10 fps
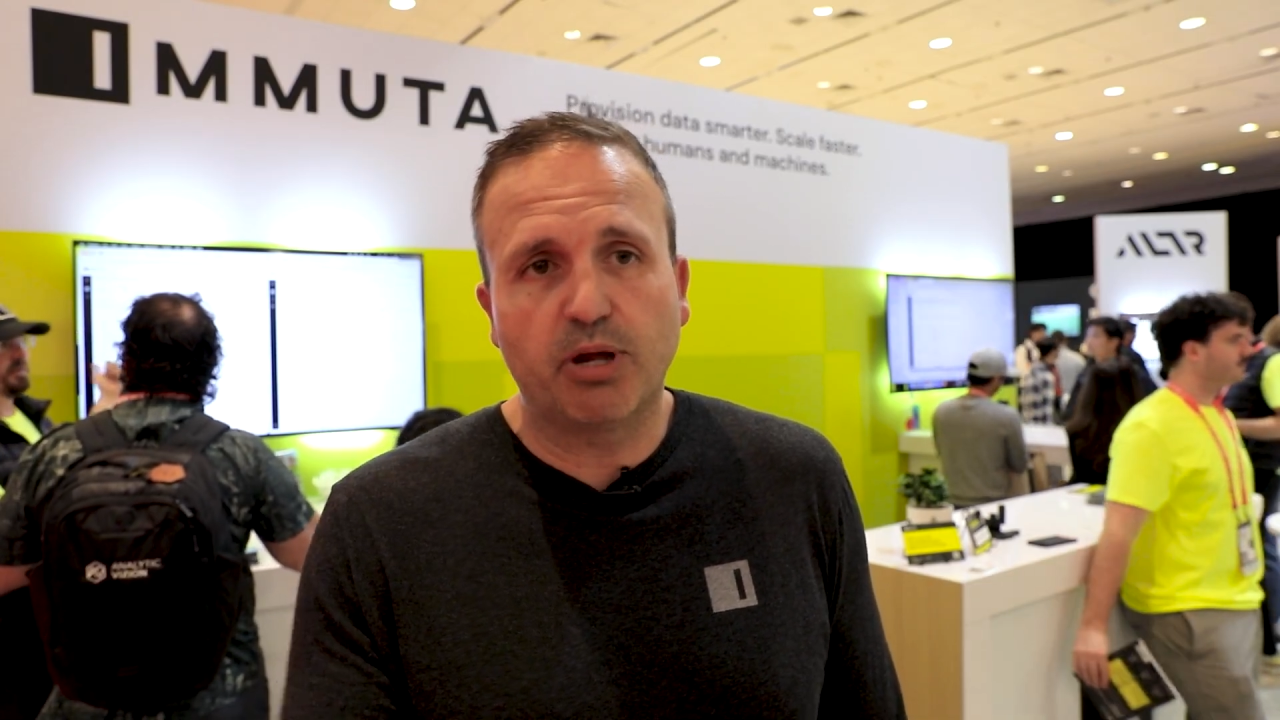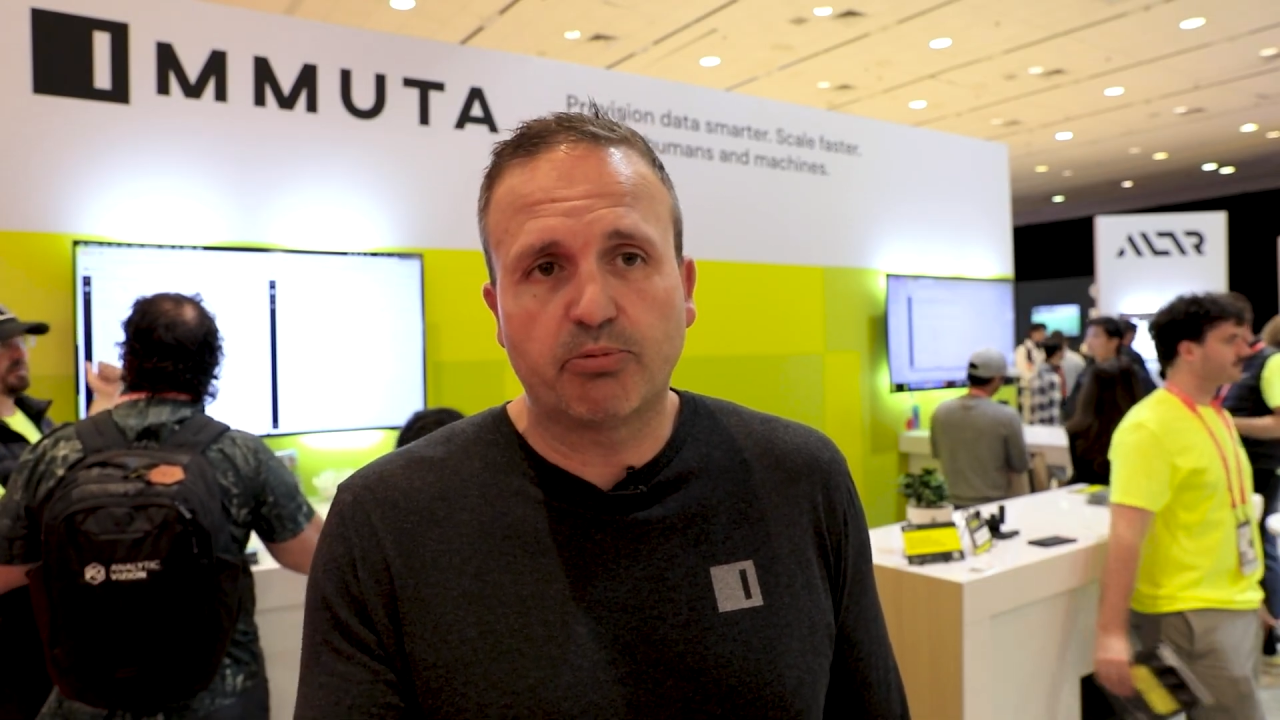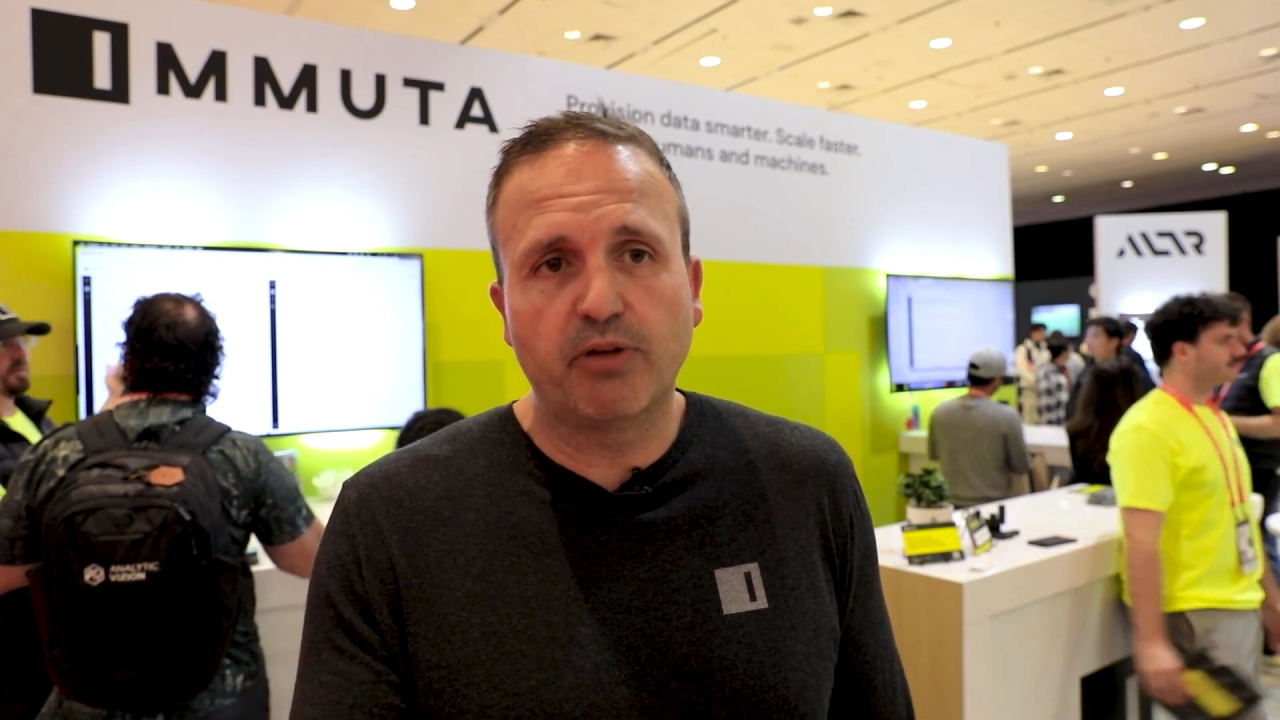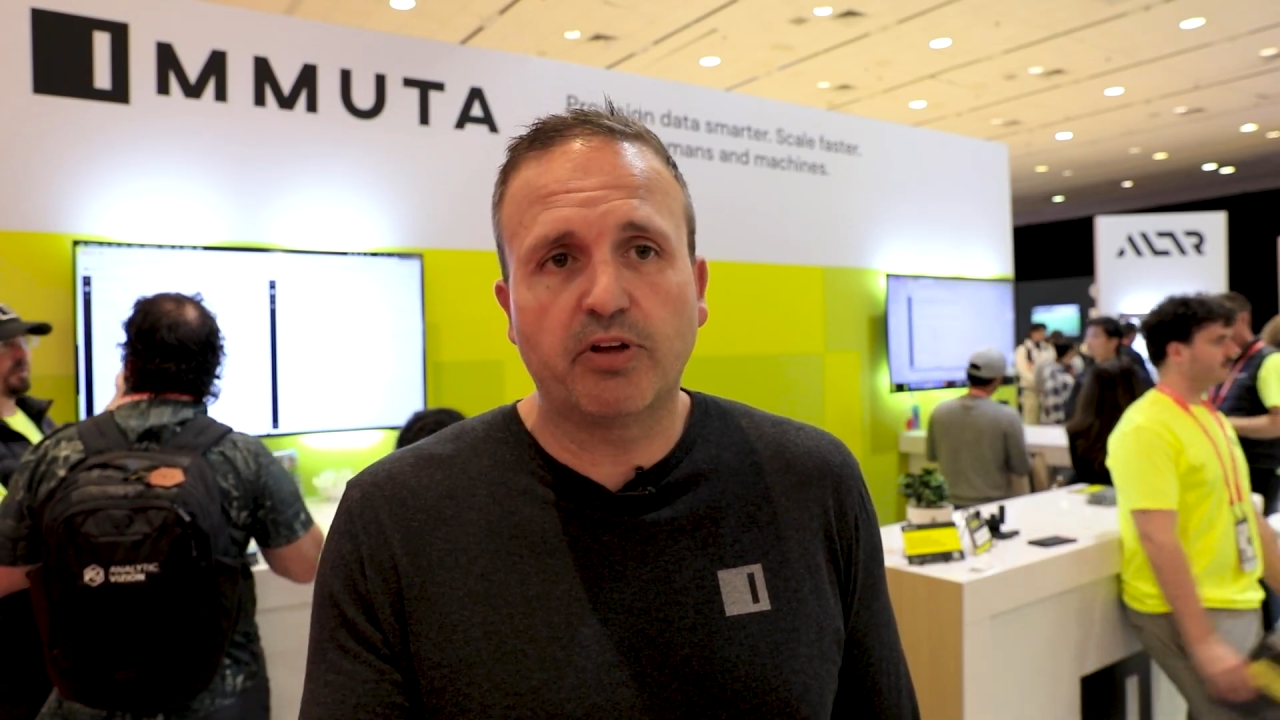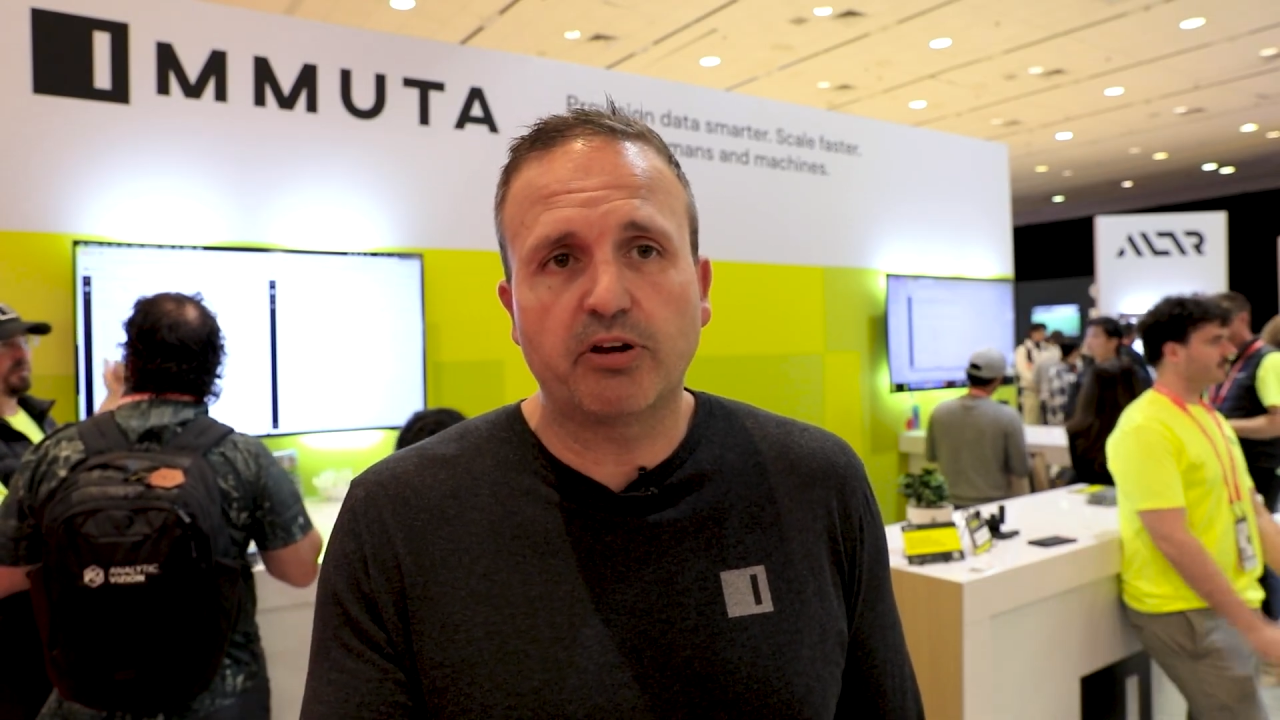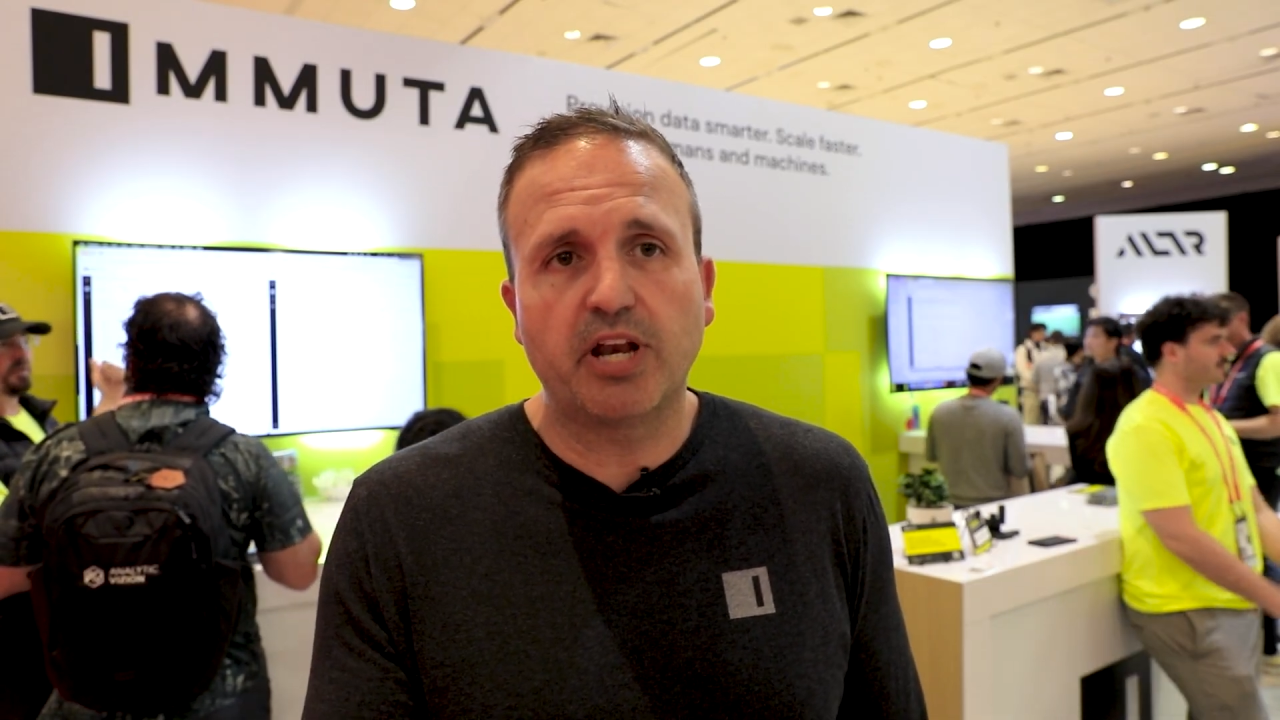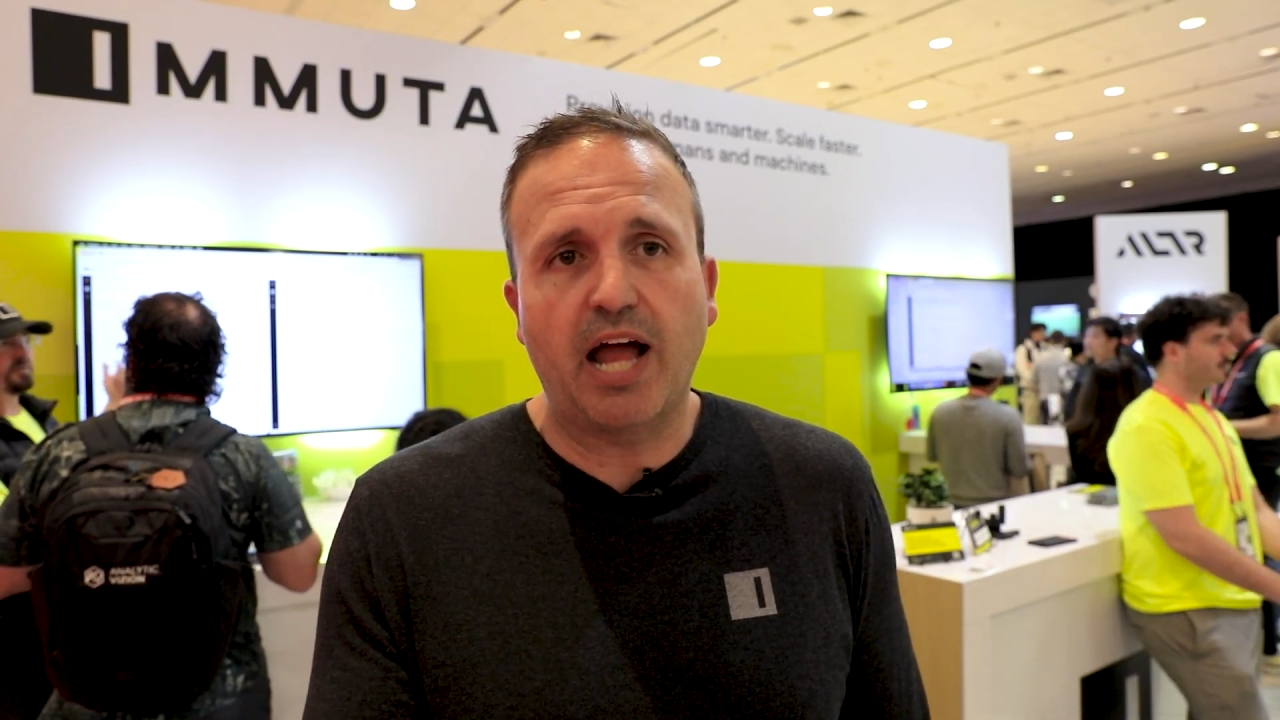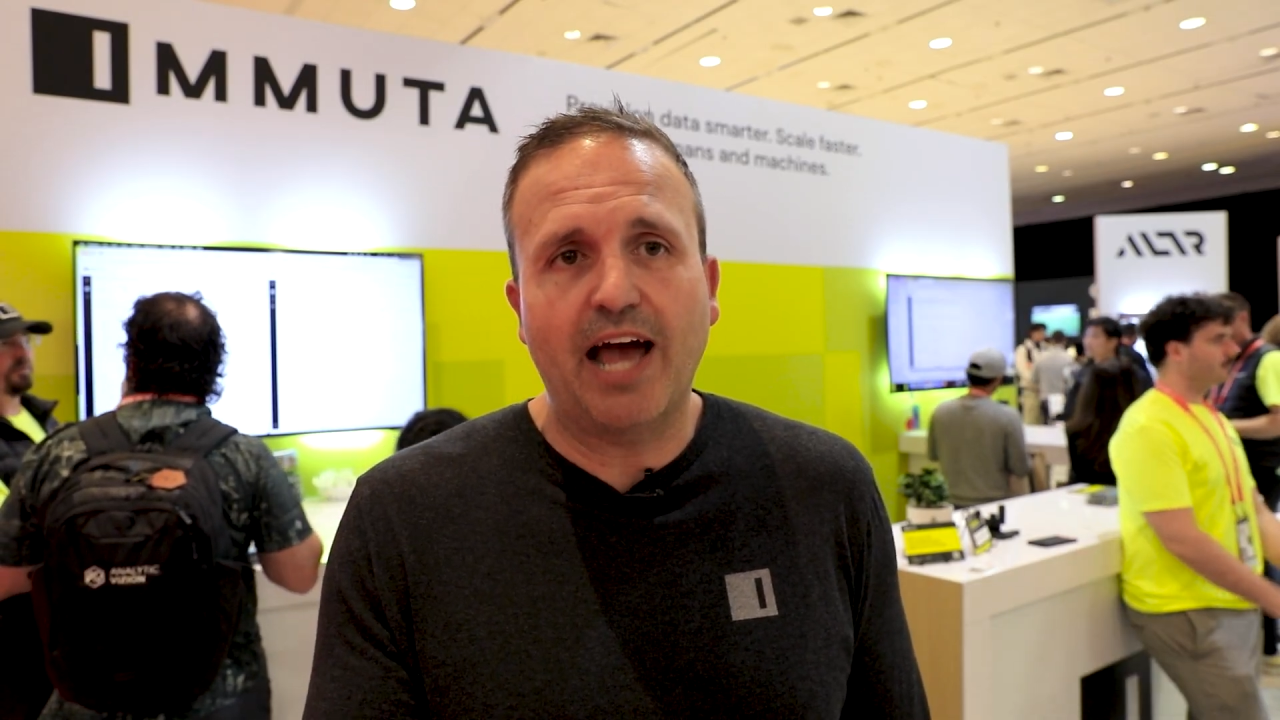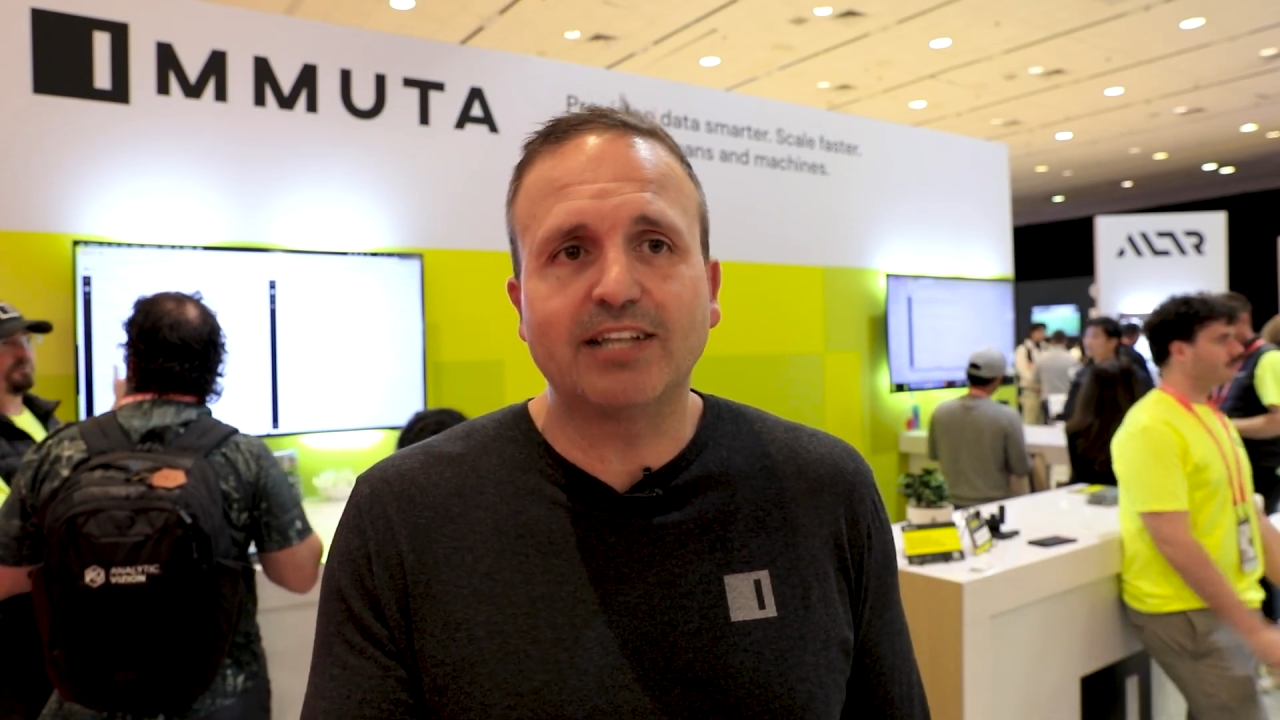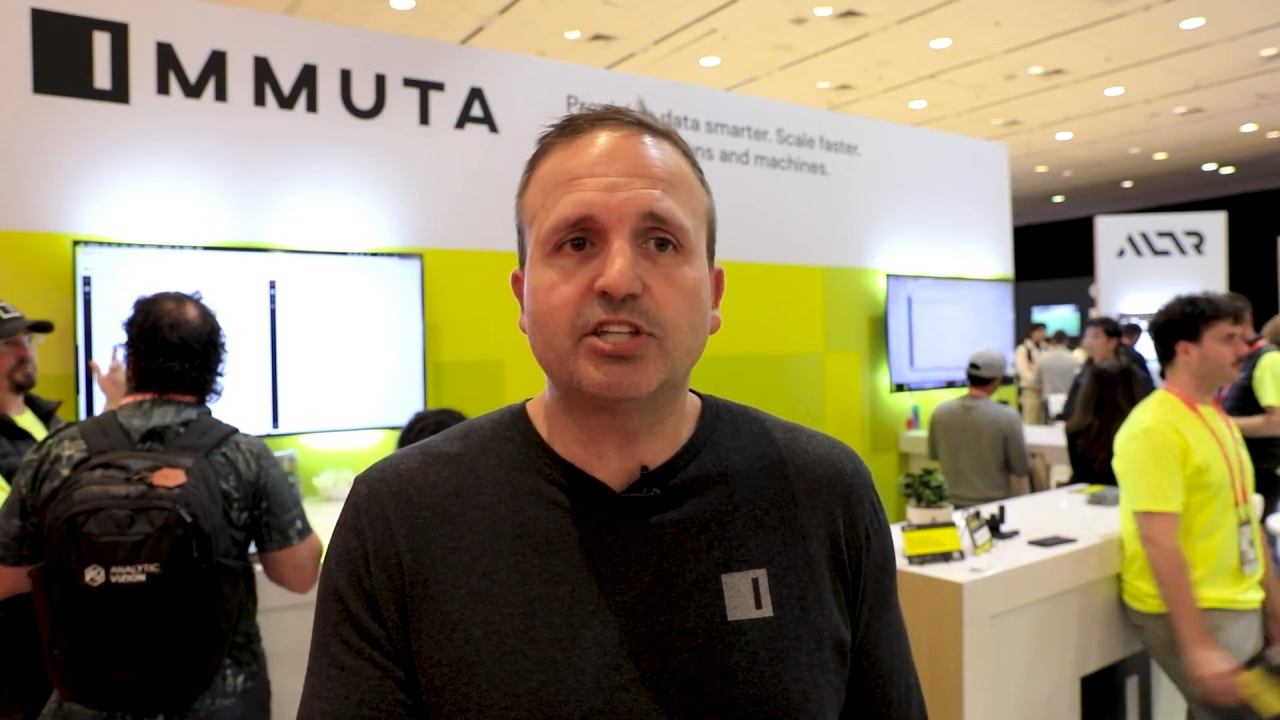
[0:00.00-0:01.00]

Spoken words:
approving or denying,